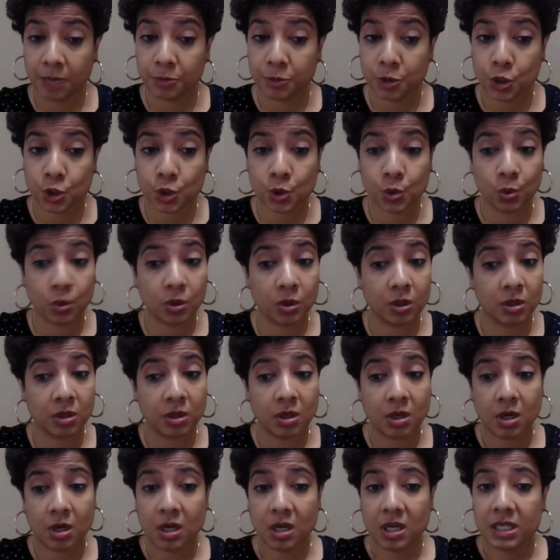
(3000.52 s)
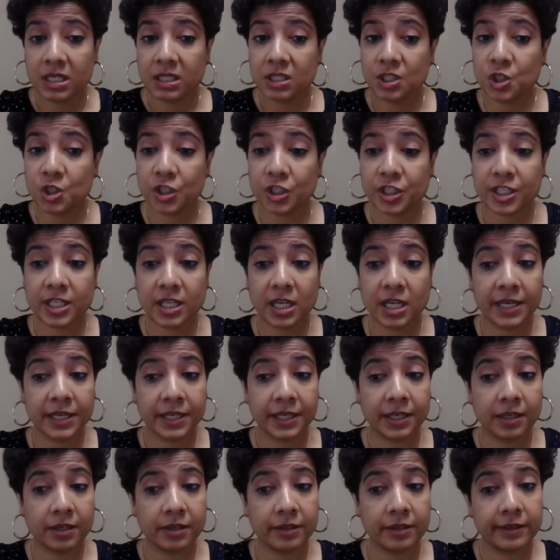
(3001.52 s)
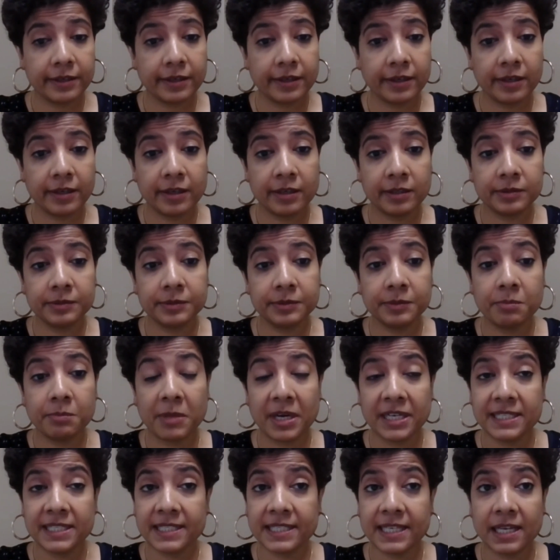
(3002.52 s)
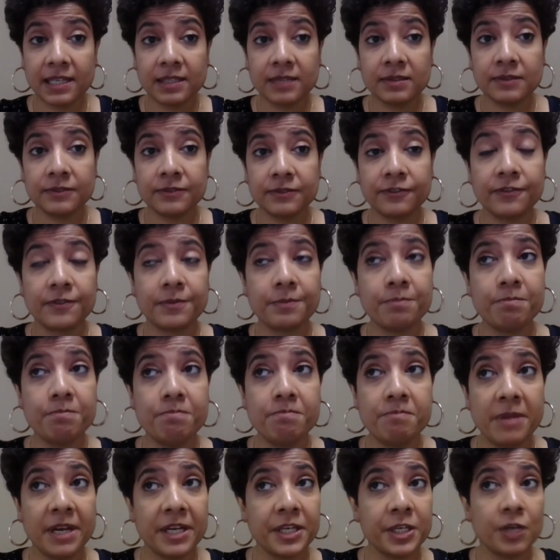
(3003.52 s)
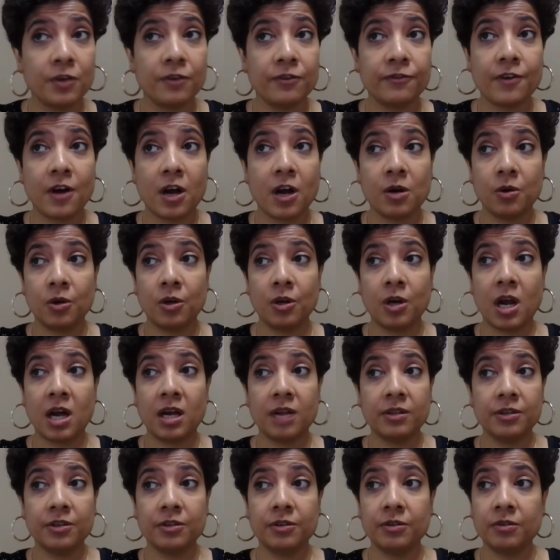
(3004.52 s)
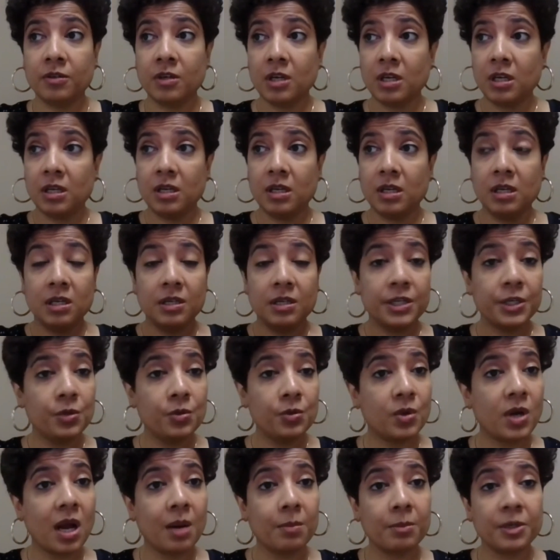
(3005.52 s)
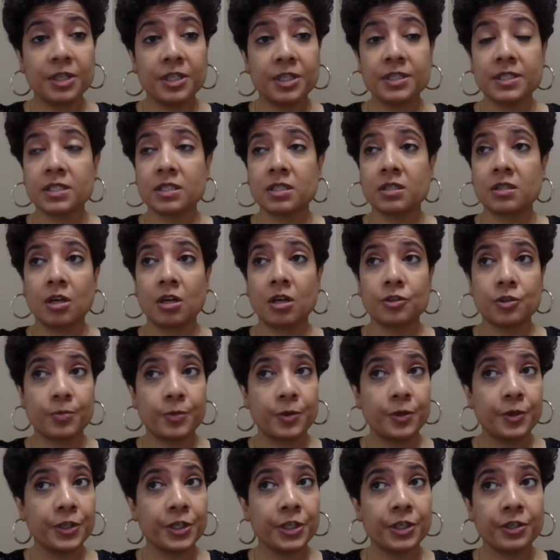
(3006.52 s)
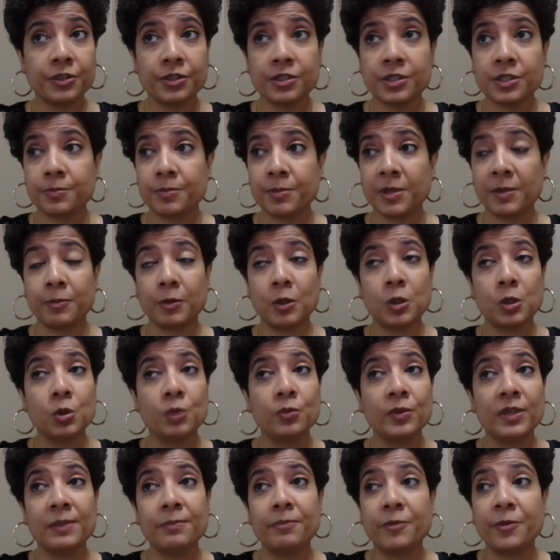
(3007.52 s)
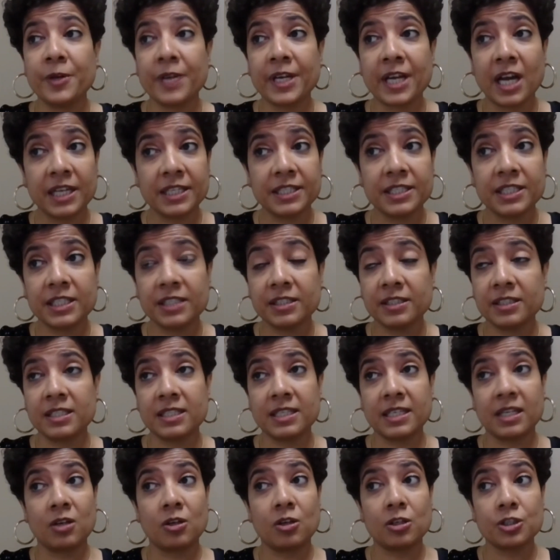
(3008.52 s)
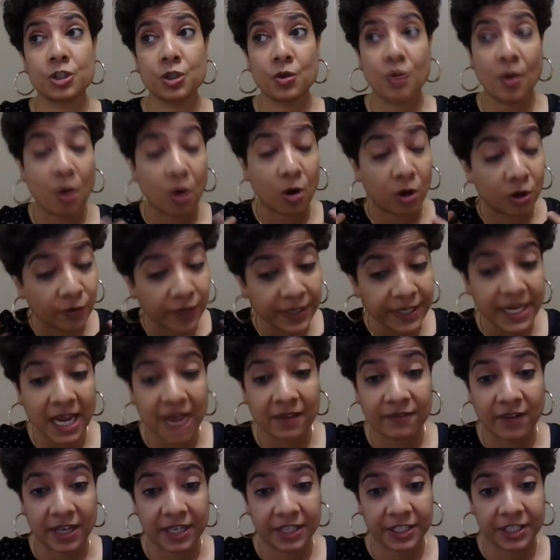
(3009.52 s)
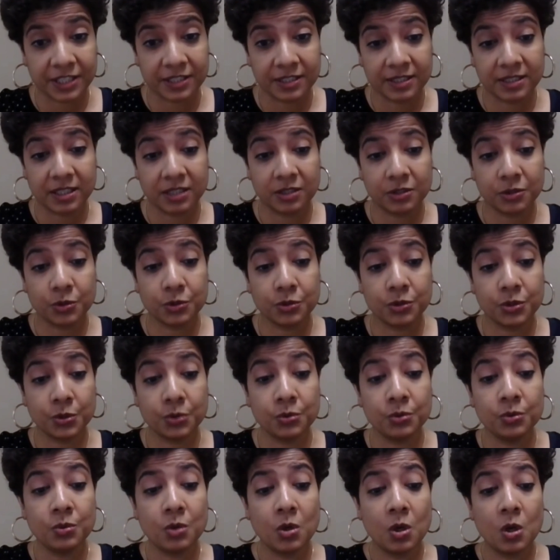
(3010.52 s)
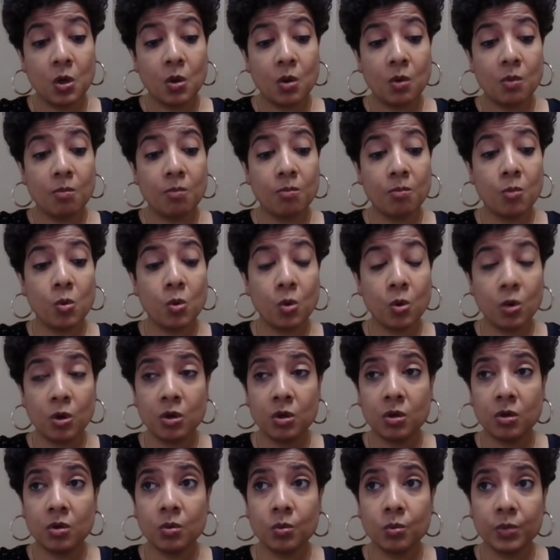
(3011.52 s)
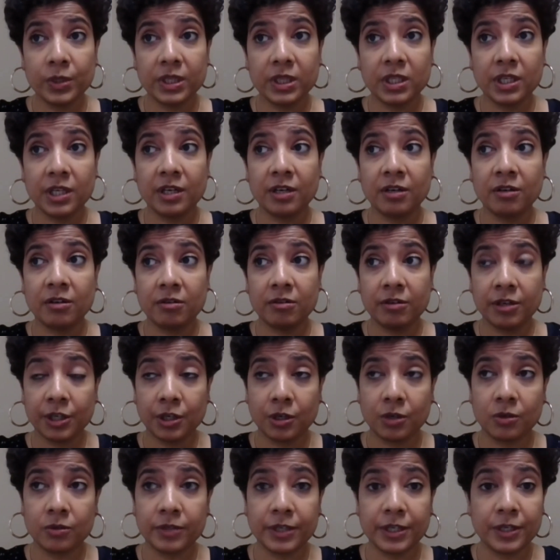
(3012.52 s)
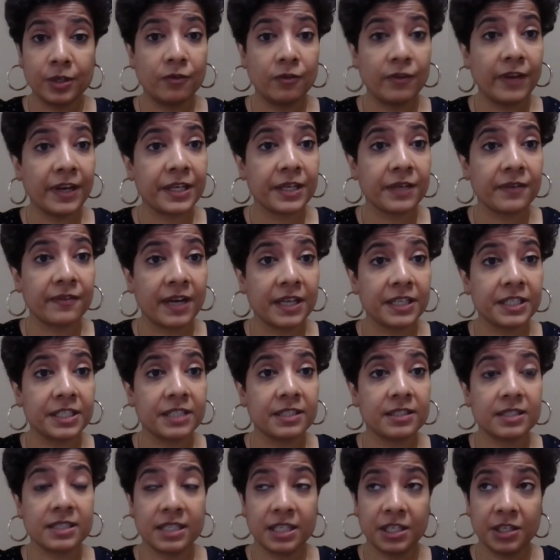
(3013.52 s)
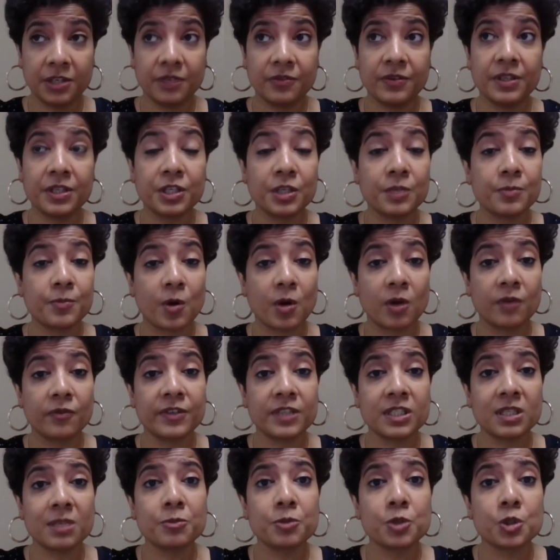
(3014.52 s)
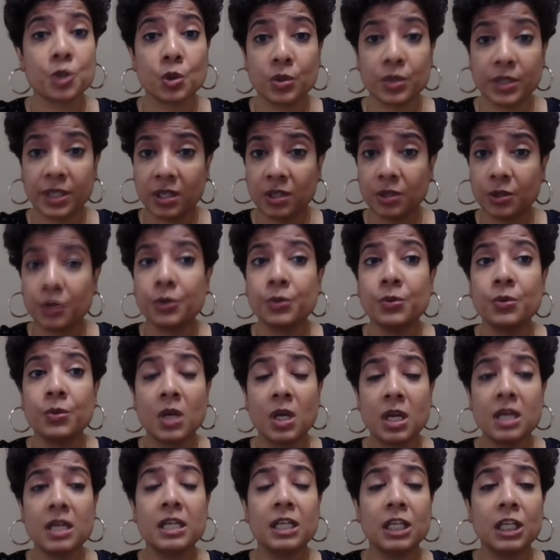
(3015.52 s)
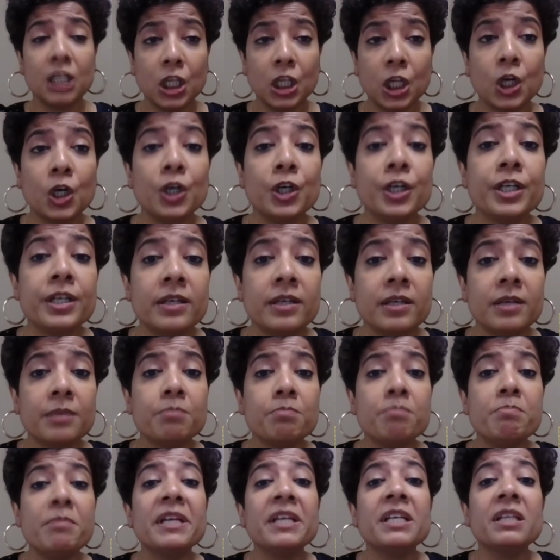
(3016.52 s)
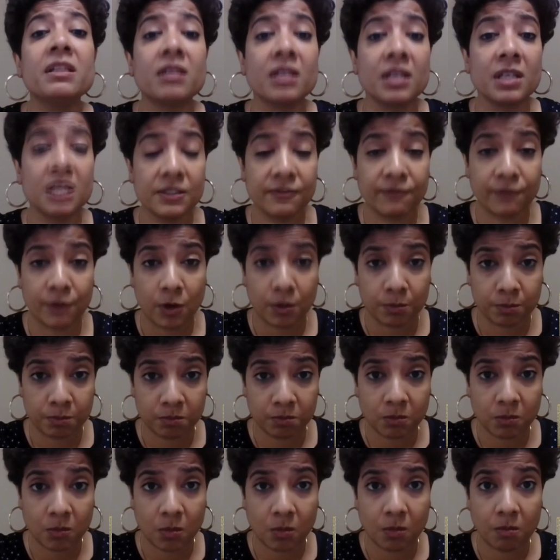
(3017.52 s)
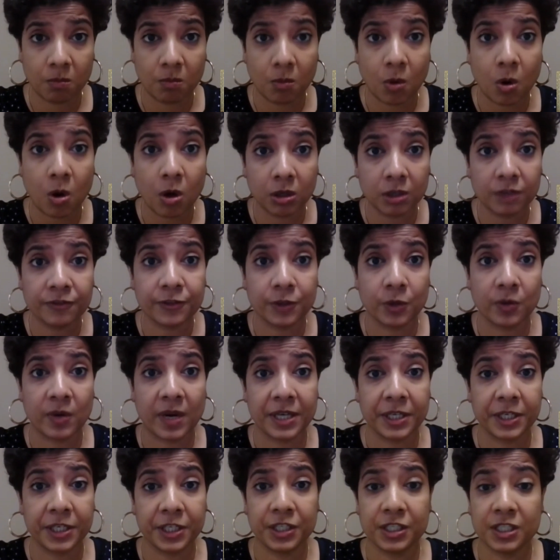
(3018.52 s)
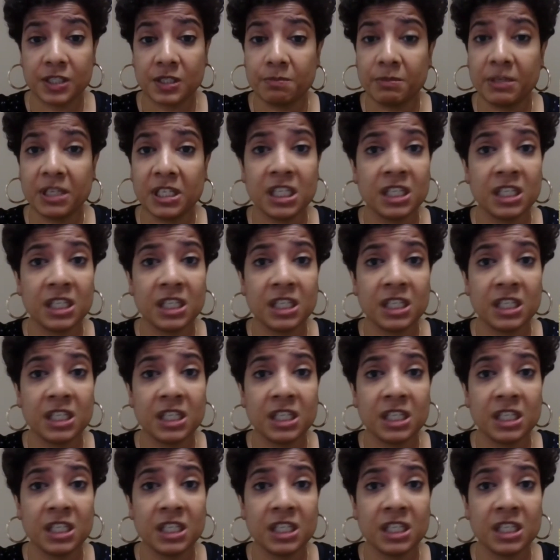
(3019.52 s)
I'm sure, just like myself, many of our other newcomers, entrepreneurs, people who will bring ideas and also already have ideas that to do more with their, innovative ideas here in this province. I'm sure they're going to learn many things from all of your ideas.